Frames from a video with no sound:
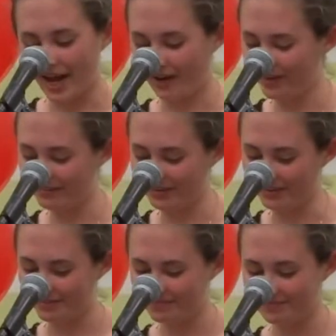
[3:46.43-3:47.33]

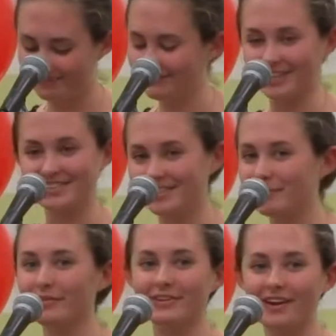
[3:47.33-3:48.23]
However, that's
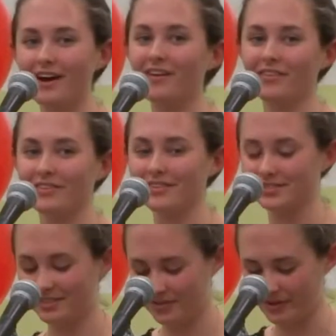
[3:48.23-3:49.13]
simply not all there
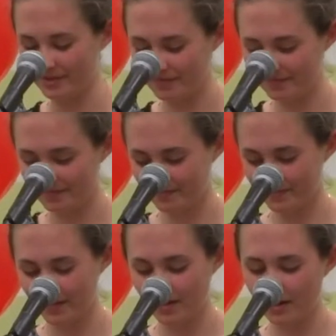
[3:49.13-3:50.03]
is to it.
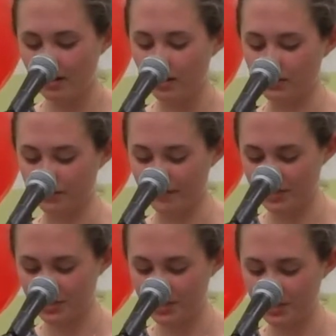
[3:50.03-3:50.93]
A
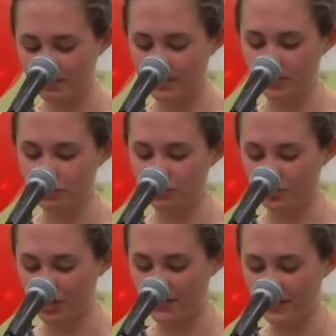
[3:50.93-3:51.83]
relationship is
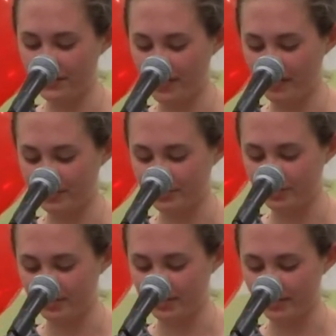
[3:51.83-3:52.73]
sharing the
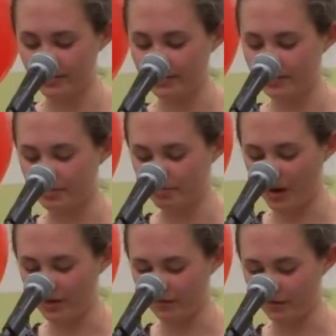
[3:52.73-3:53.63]
opportunity to
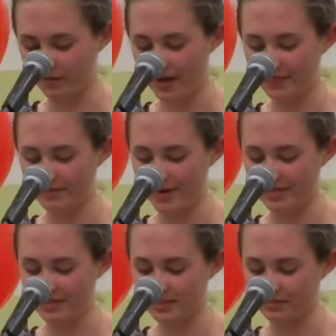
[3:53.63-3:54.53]
marvel at the
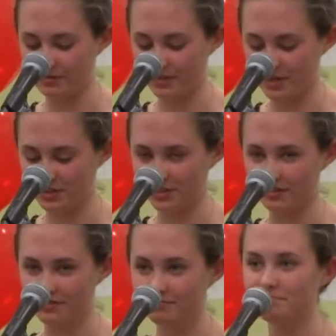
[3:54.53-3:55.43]
majesty of
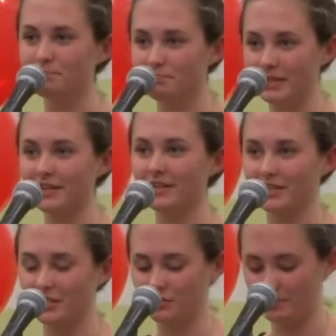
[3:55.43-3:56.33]
creation, being a
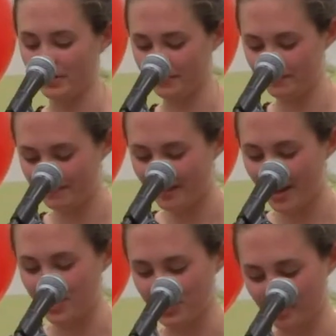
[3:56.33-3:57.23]
human,
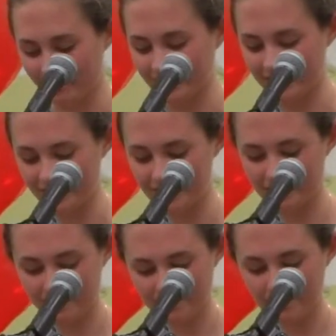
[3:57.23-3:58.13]
and your place in
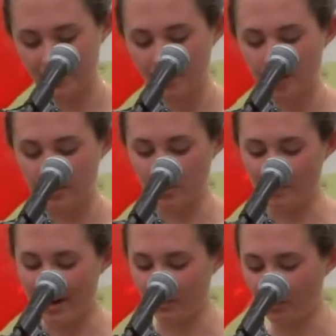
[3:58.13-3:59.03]
it, no
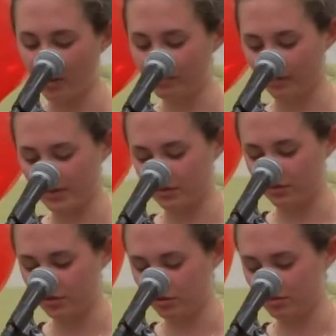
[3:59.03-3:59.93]
matter what lens
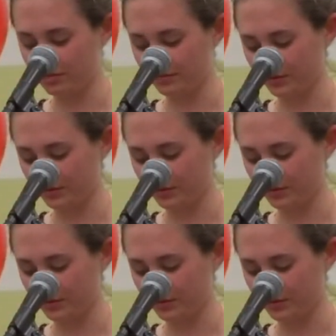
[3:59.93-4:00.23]
you choose to